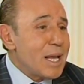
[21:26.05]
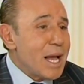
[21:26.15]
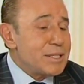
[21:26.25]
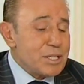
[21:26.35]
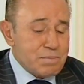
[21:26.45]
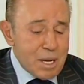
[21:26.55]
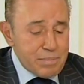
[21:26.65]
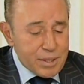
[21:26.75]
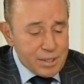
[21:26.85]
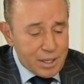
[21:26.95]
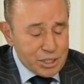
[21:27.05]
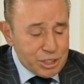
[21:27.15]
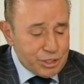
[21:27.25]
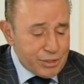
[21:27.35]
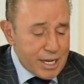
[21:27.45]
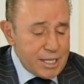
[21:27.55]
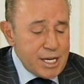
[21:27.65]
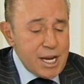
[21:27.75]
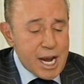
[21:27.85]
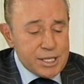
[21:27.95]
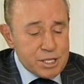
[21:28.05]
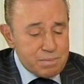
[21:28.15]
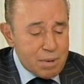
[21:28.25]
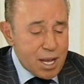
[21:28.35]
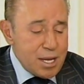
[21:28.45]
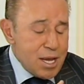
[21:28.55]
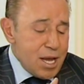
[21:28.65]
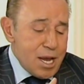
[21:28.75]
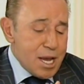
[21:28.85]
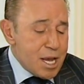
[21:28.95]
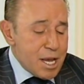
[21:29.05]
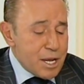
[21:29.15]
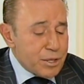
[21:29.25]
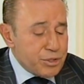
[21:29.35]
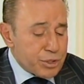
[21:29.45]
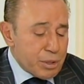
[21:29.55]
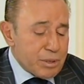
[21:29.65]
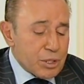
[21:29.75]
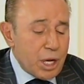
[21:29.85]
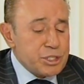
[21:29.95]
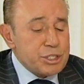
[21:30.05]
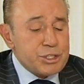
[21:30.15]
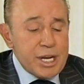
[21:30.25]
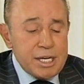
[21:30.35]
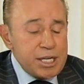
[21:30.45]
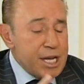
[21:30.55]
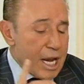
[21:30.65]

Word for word: I did my pathology training. I did my uh, dermatology training.